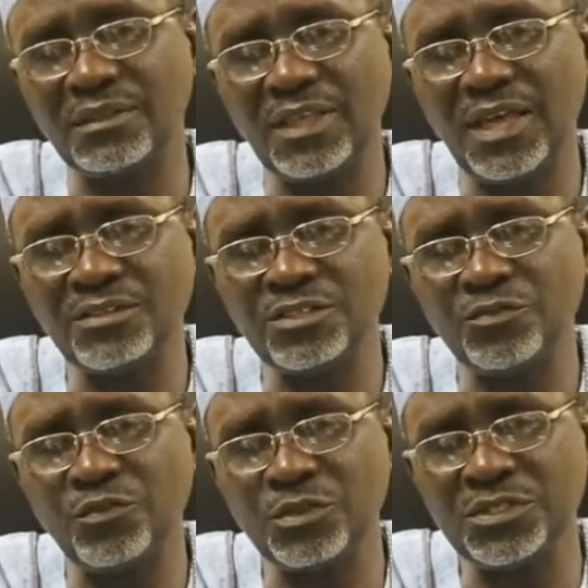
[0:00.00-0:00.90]
30,
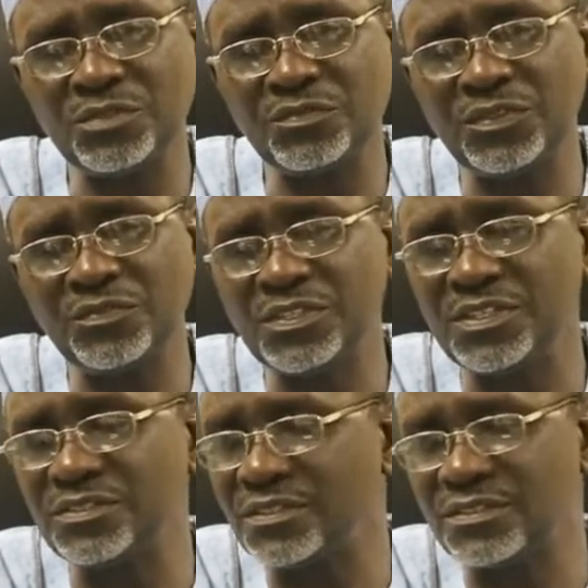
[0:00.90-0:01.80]
40,
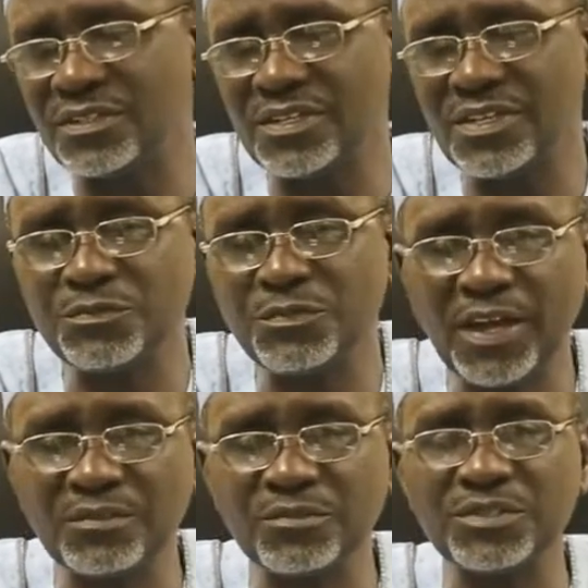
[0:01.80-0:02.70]
50, 60 years
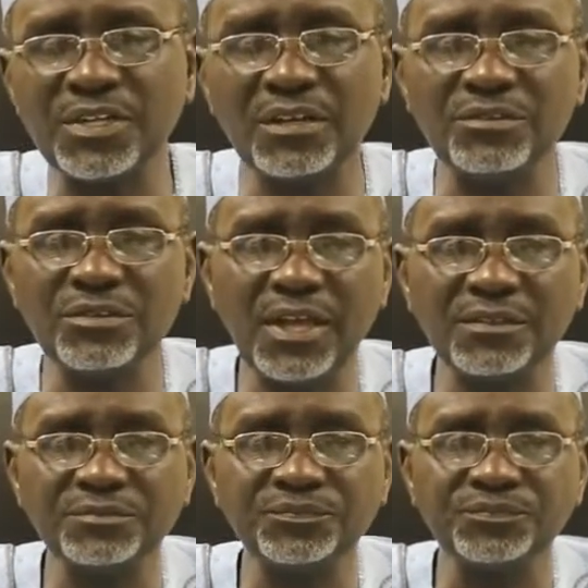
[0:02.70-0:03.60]
back will tell you that